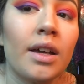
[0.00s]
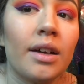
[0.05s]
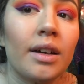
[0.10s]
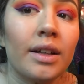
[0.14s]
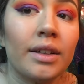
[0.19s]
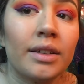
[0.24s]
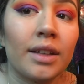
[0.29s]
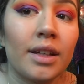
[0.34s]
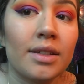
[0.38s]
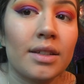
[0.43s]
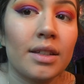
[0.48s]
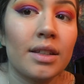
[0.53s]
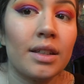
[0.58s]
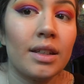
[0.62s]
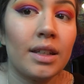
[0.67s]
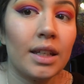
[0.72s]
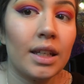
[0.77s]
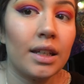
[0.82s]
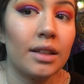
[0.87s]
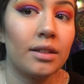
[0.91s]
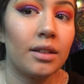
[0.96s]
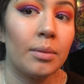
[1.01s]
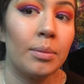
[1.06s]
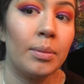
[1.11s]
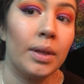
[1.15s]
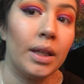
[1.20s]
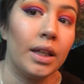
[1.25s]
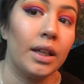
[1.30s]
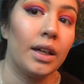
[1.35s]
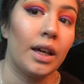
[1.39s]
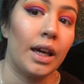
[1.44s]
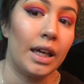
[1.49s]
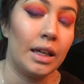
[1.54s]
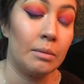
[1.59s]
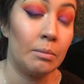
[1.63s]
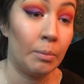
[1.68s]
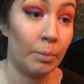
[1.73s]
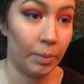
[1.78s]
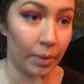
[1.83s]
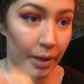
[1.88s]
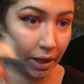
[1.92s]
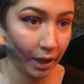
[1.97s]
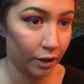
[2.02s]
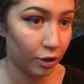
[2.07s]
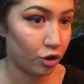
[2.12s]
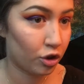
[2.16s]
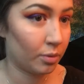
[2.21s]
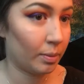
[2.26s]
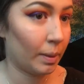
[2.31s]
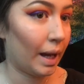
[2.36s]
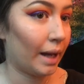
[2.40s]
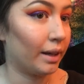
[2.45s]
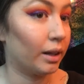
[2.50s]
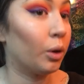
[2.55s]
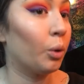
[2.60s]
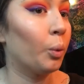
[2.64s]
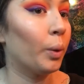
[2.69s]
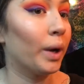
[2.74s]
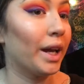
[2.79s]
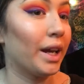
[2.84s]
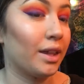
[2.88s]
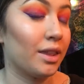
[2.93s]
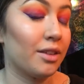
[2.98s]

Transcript: It doesn't need to be a big dramatic wing.